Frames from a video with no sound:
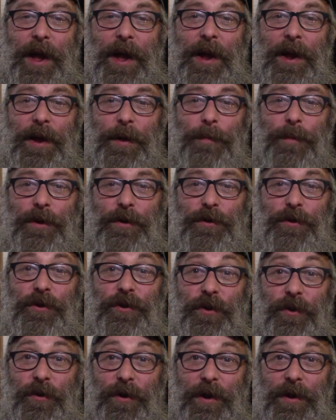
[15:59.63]
I am
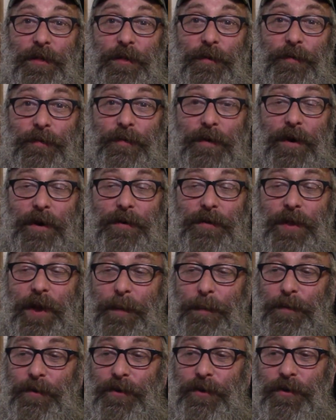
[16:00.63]
enjoying the fall
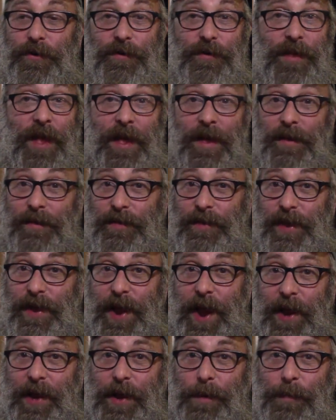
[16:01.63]
temperatures. See,
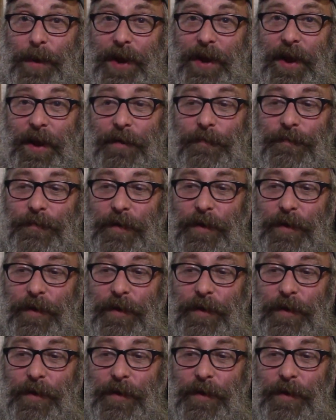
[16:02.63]
I can make a